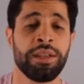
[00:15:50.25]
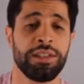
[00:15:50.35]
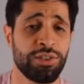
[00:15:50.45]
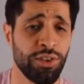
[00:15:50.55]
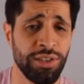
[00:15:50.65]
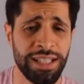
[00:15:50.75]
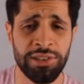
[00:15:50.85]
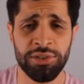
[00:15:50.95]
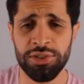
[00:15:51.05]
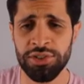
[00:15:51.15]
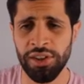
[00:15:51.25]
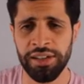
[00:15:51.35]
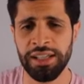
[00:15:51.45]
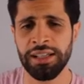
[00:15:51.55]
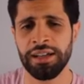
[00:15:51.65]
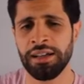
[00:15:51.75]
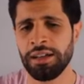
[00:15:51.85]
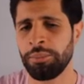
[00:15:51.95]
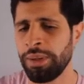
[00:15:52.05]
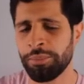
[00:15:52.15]
You don't need to study,
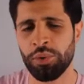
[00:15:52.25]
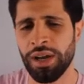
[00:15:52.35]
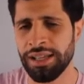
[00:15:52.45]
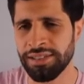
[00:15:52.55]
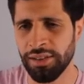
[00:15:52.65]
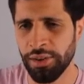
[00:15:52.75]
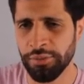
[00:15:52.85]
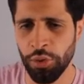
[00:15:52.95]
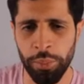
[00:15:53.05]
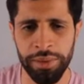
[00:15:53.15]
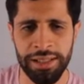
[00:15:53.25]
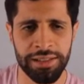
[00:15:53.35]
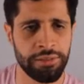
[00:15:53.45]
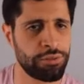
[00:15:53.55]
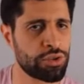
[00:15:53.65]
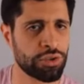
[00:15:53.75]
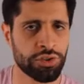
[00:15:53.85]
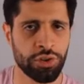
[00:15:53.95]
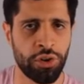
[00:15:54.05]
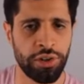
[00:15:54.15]
memorize a lot of openings if you're just
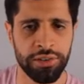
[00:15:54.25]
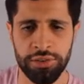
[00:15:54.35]
starting.